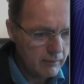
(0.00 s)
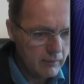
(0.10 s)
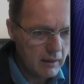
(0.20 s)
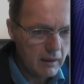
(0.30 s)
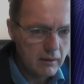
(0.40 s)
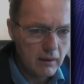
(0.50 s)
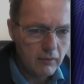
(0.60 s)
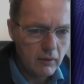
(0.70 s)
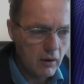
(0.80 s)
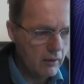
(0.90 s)
I don't know if you
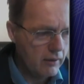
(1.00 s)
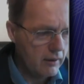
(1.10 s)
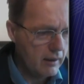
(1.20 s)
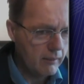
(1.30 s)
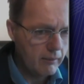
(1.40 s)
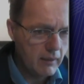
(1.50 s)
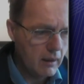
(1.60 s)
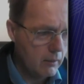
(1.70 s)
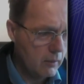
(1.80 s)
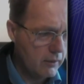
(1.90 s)
got that
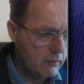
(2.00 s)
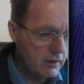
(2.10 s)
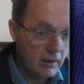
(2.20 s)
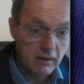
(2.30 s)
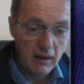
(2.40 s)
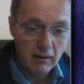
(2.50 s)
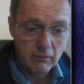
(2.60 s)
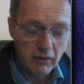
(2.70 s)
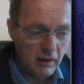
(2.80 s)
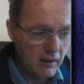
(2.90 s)
with him sitting down.
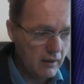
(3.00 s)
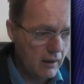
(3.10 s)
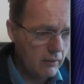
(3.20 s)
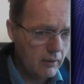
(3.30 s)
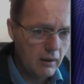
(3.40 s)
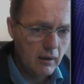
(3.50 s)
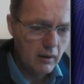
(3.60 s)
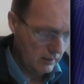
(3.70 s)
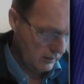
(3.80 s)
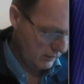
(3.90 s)
100 Jesse
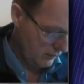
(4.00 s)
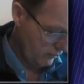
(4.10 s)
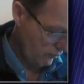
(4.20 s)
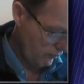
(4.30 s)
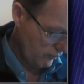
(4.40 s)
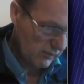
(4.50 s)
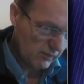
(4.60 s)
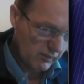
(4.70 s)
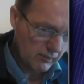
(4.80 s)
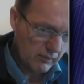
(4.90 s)
Livermore, so
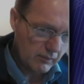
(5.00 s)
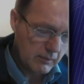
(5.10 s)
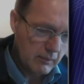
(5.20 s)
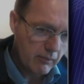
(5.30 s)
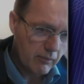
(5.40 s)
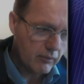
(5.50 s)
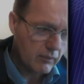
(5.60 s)
yeah, there we go.